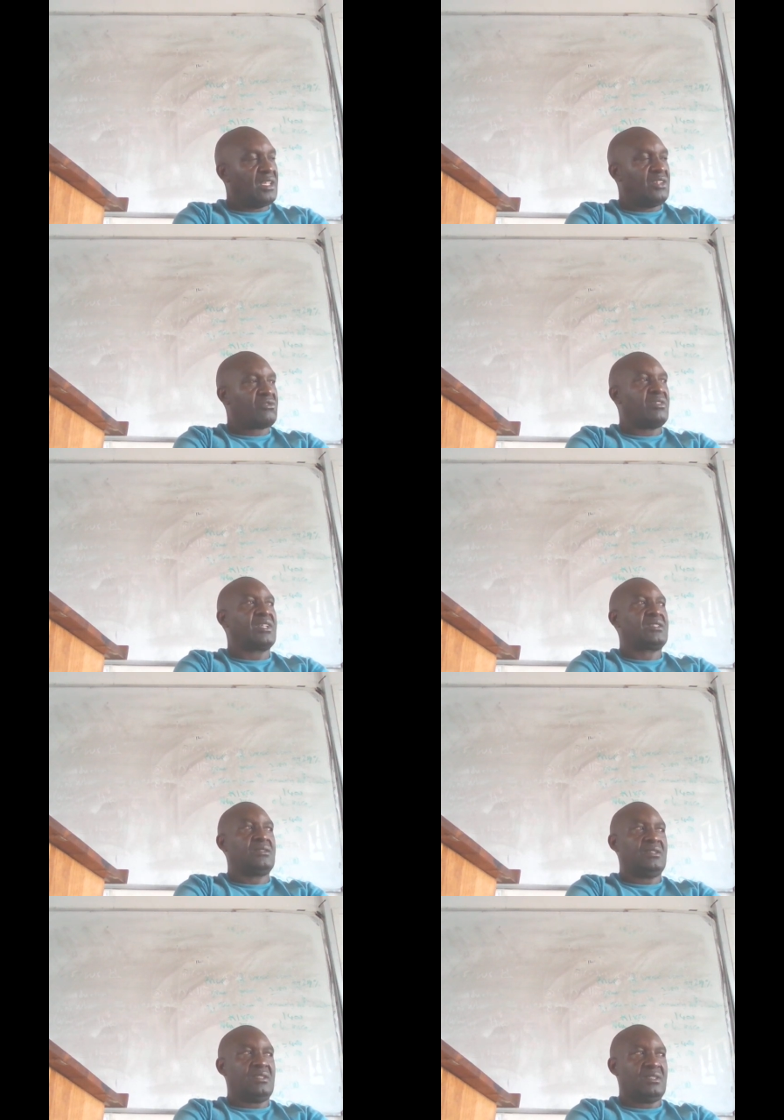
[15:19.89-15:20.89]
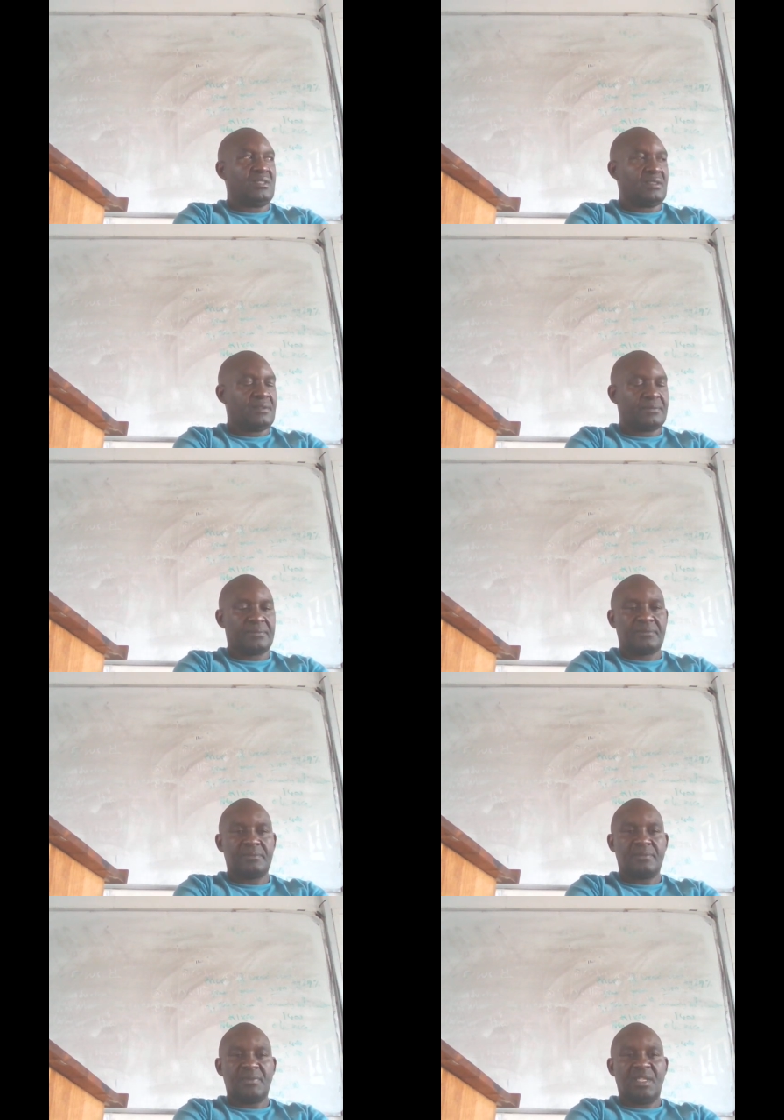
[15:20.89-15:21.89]
Introduction.
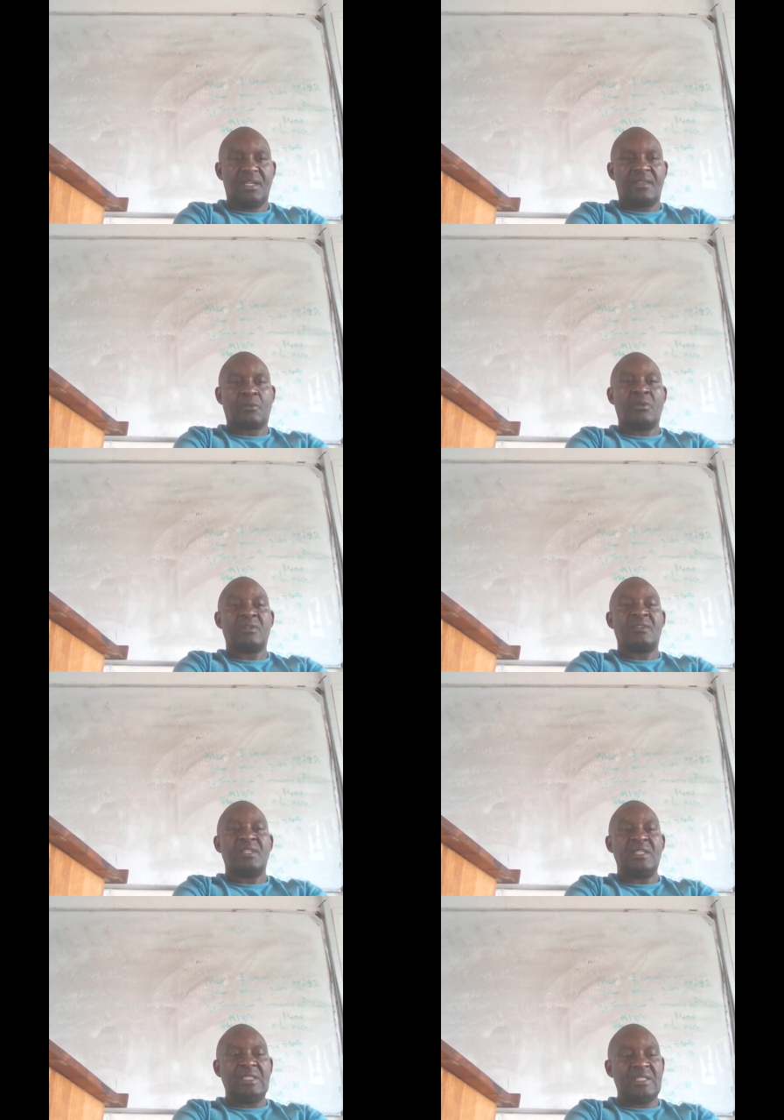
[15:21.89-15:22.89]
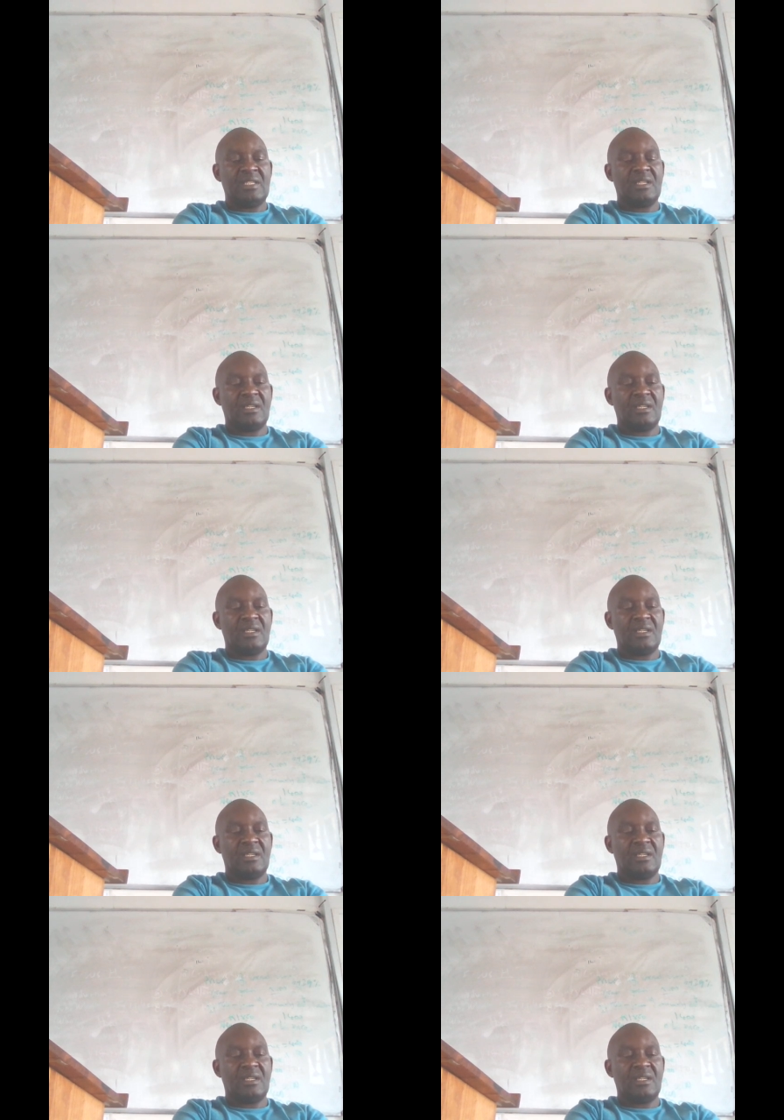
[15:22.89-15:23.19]
Others call it the lead.